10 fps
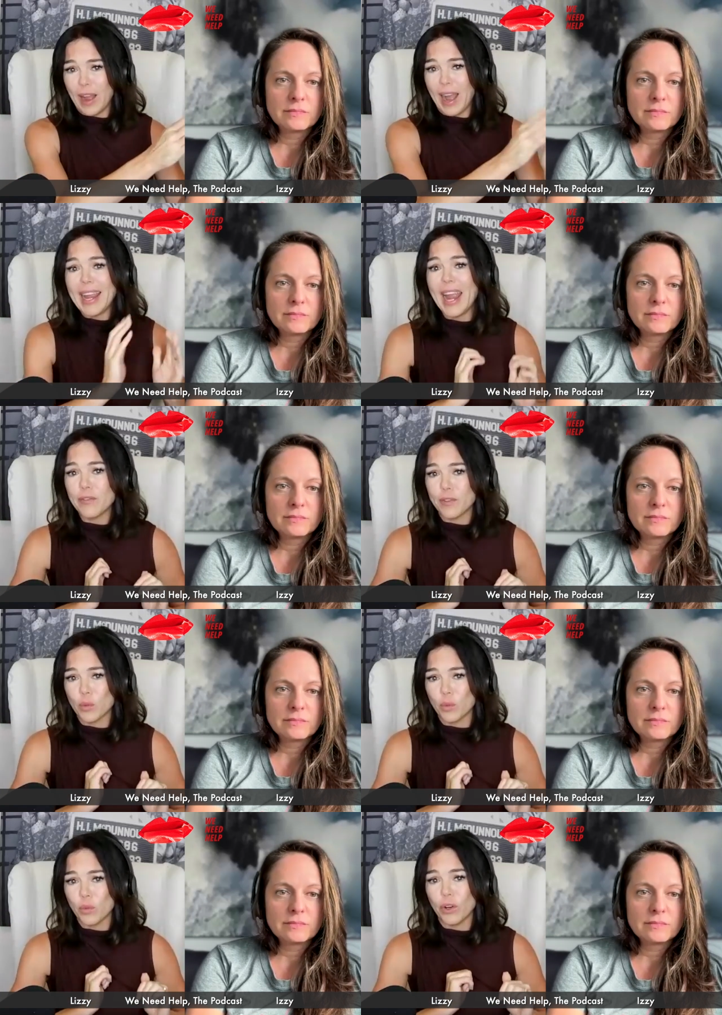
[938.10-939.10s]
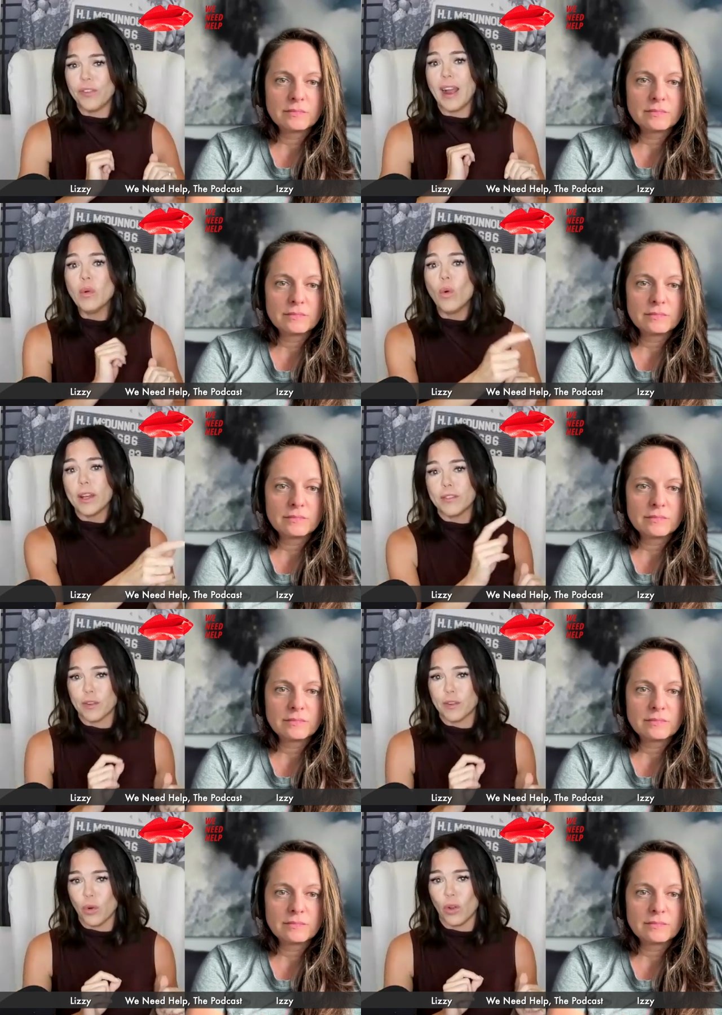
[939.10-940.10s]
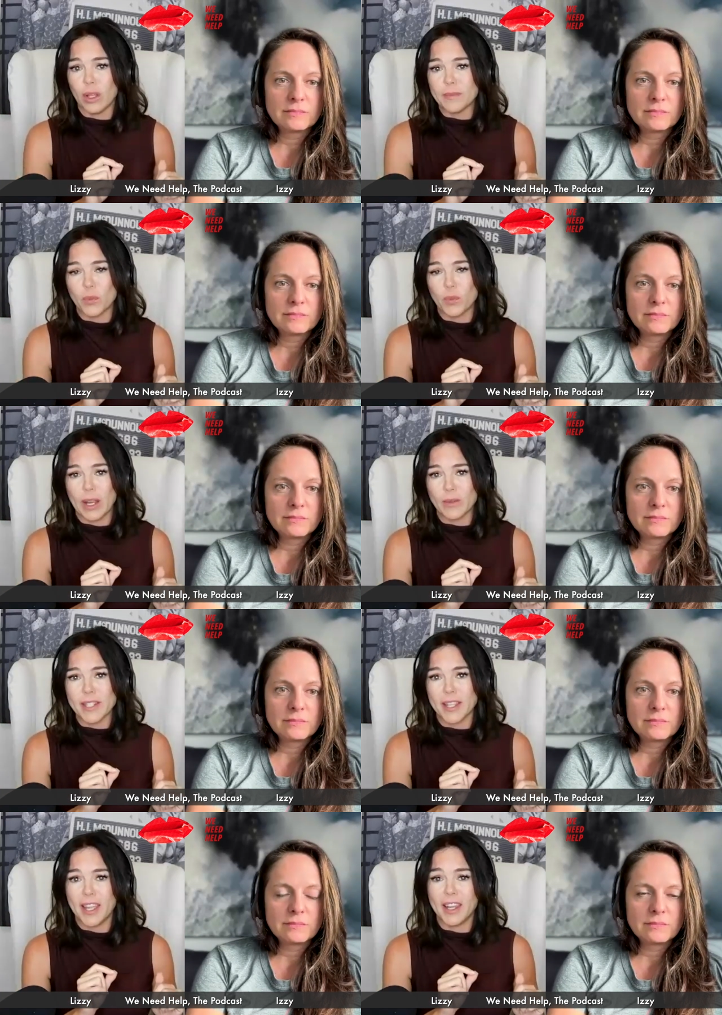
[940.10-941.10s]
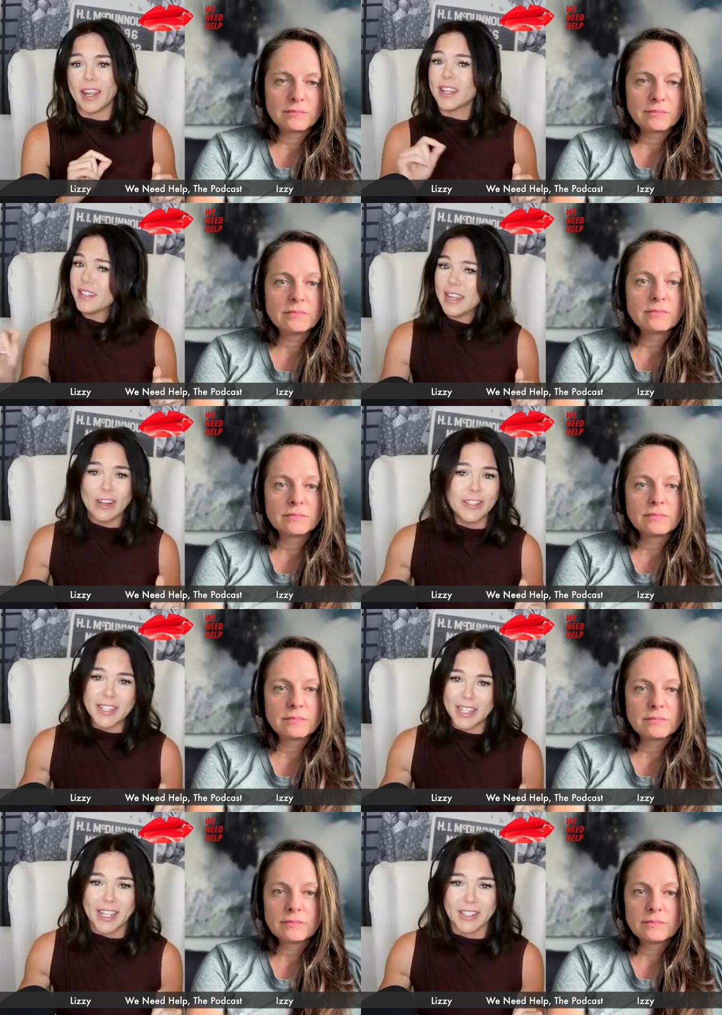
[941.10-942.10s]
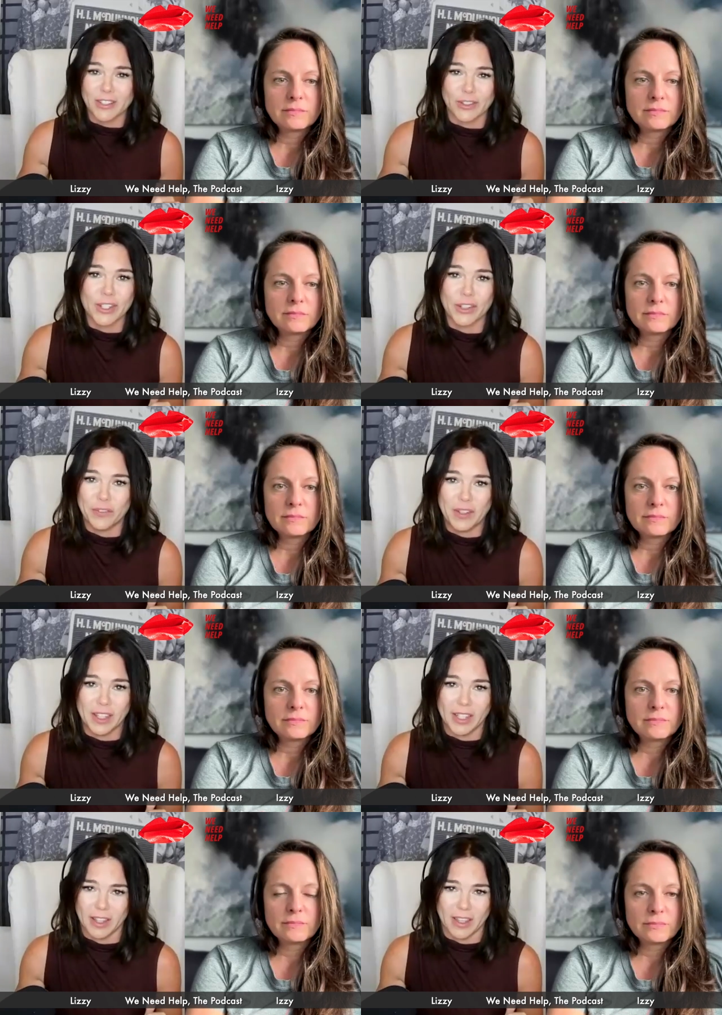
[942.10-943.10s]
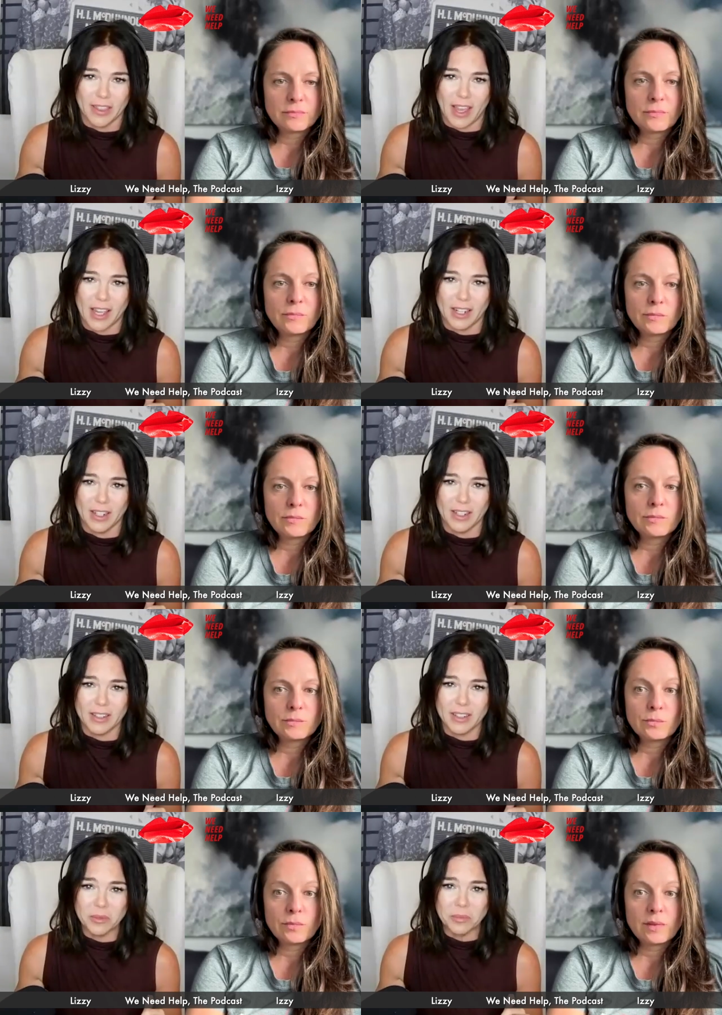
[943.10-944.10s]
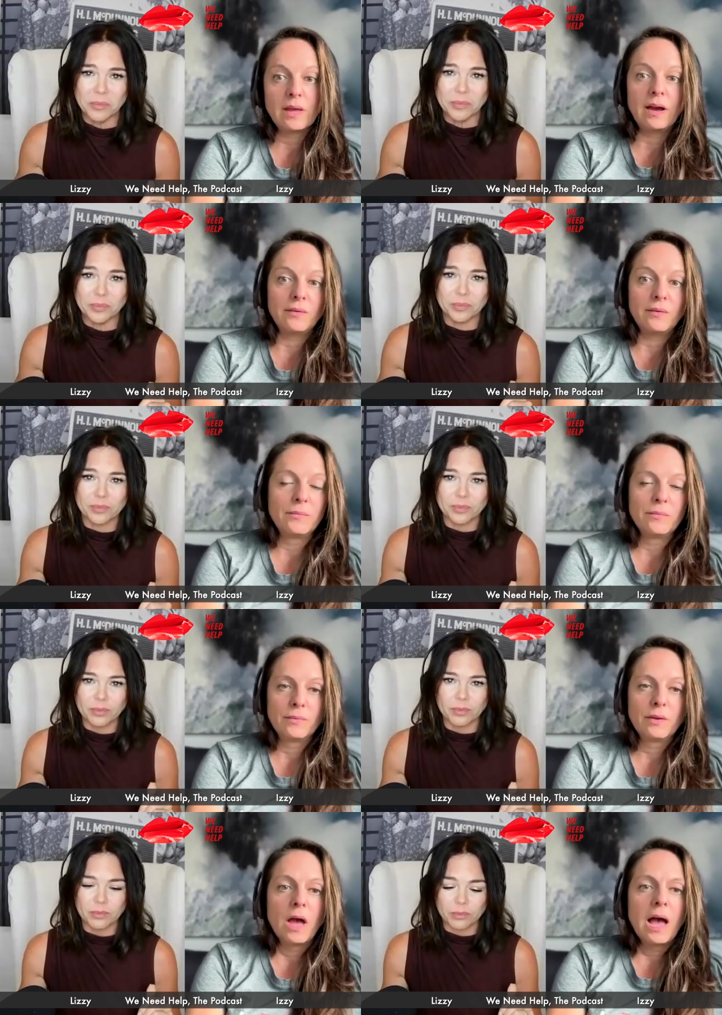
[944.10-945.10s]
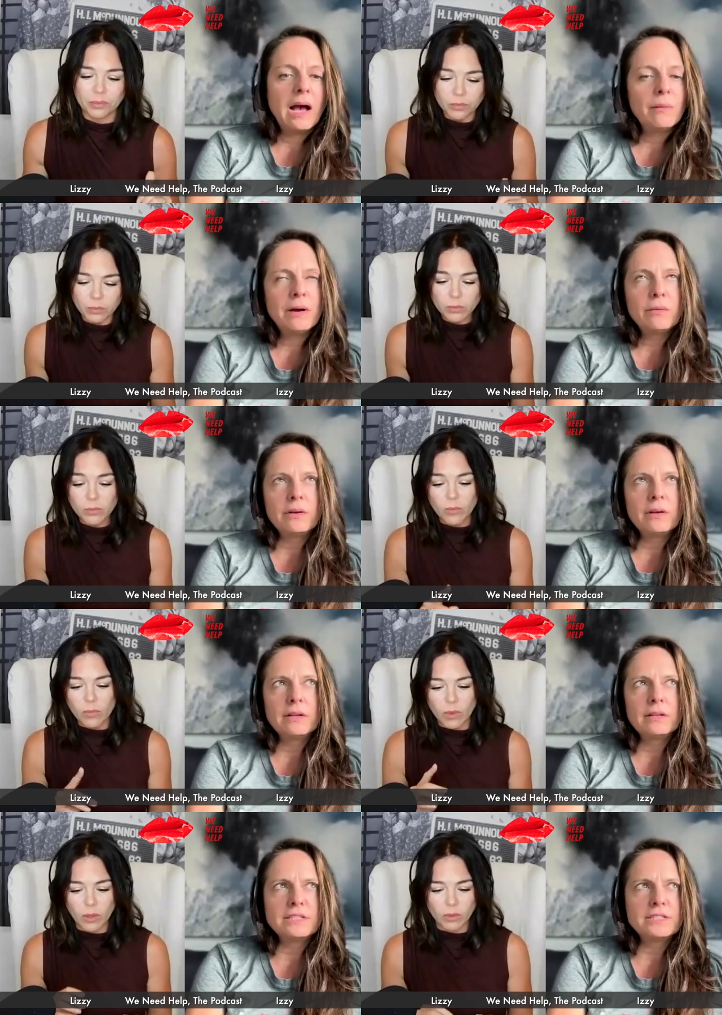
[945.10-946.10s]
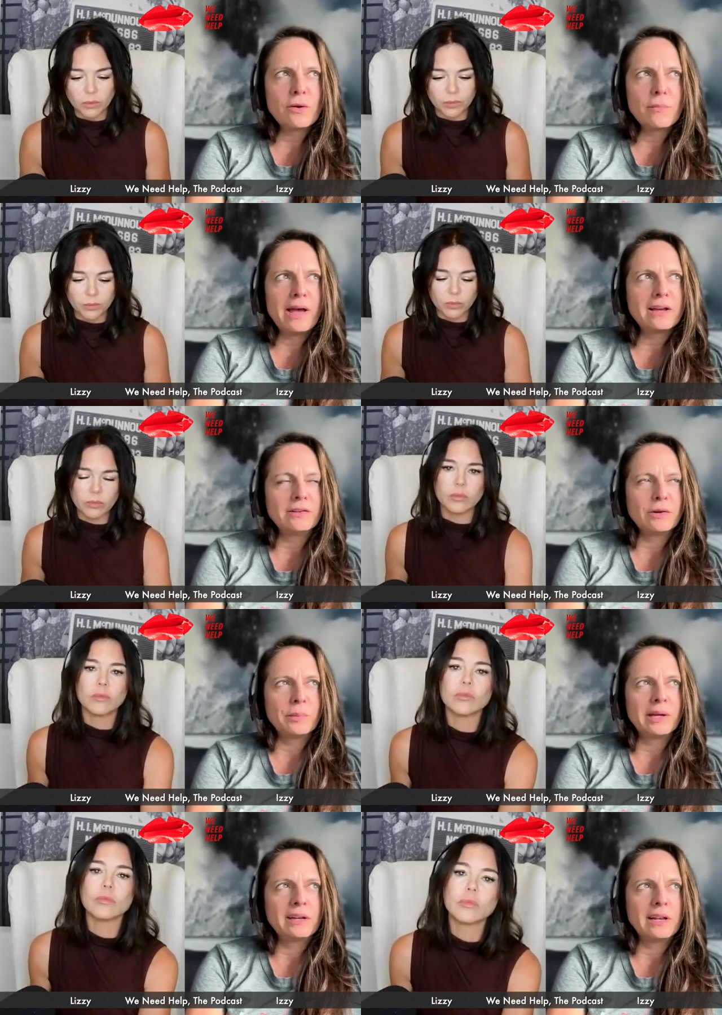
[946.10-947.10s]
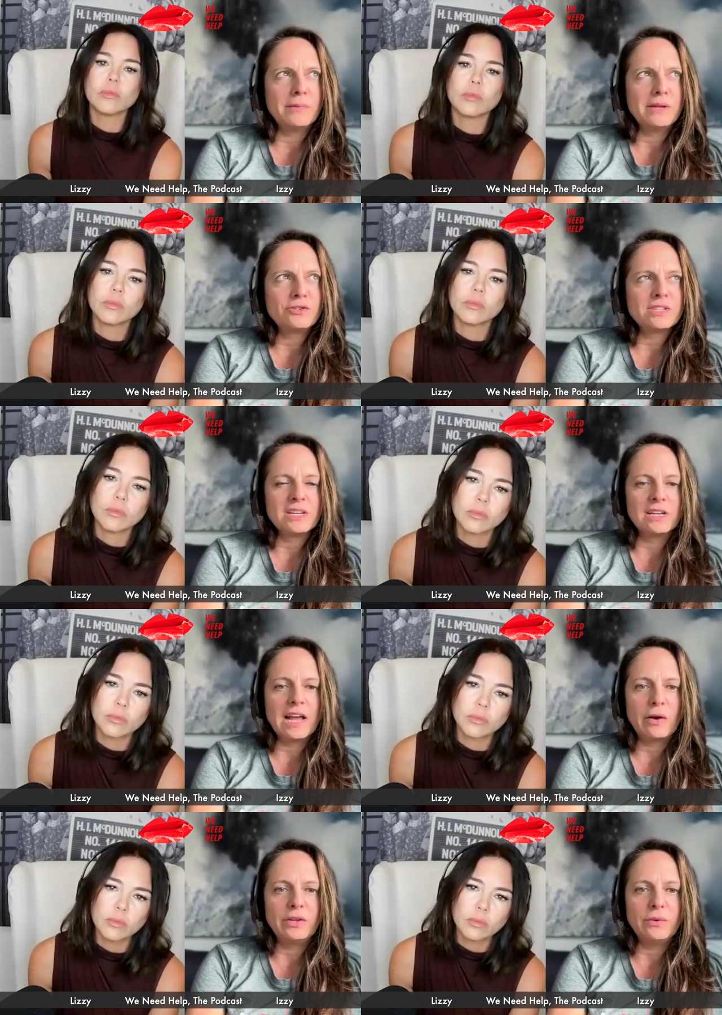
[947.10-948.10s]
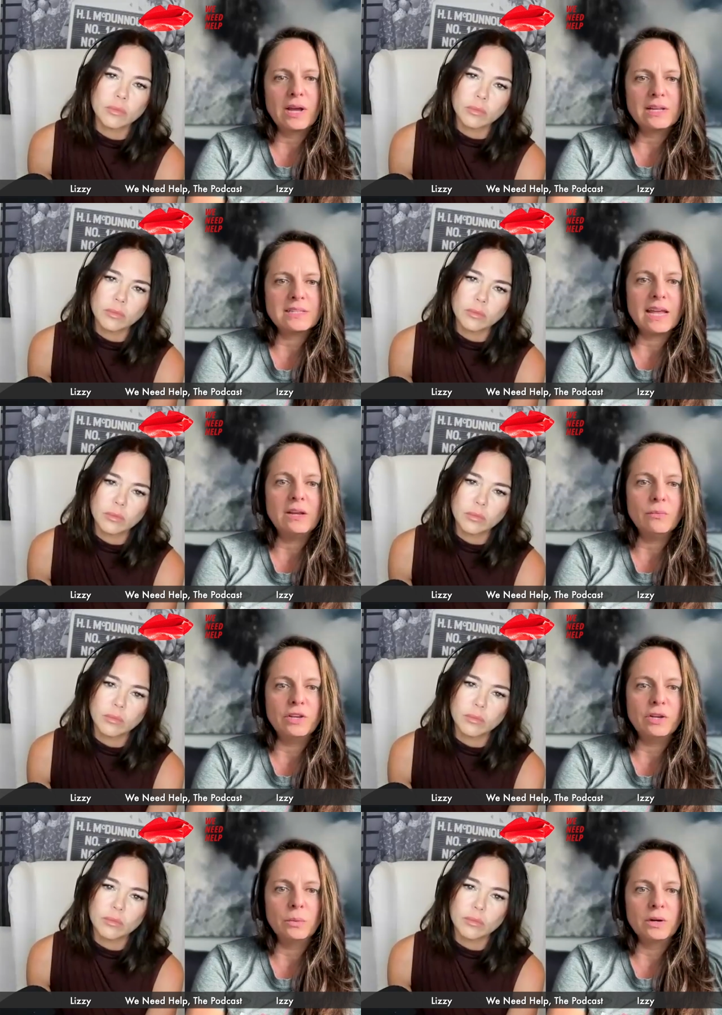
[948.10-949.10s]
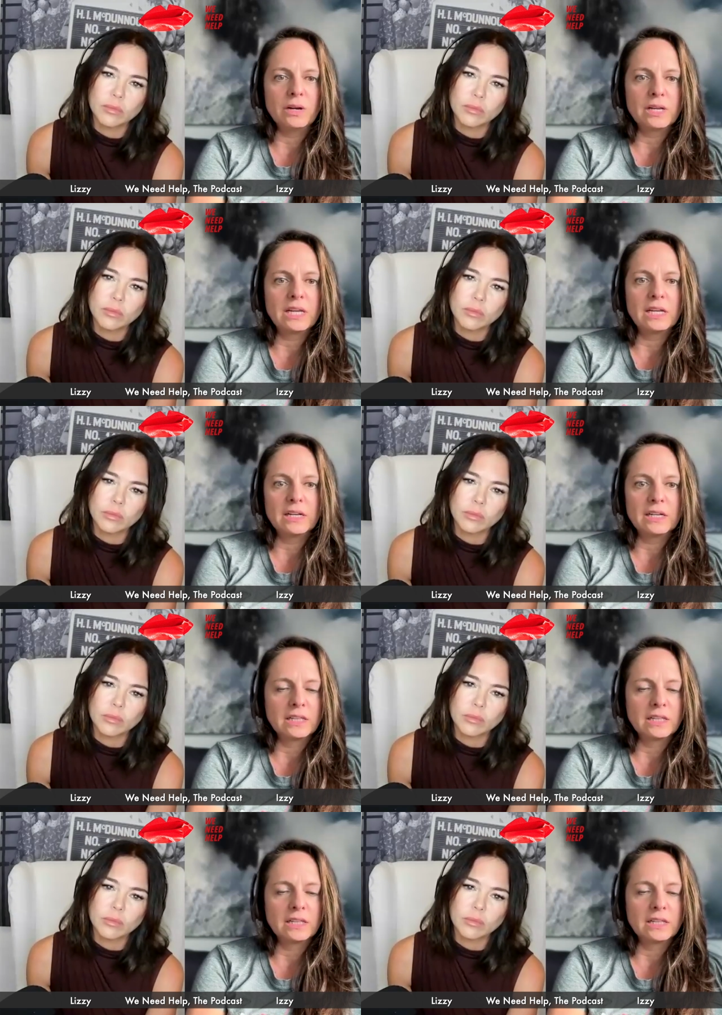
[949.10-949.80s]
Speaker 1: I had fruit or if I wanted fruit roll-ups when I was a kid, I can guarantee kids are still feeling like that.
Speaker 2: Yeah. How about let's go back a little bit. I'm interested in how you guys ate when you were a kid.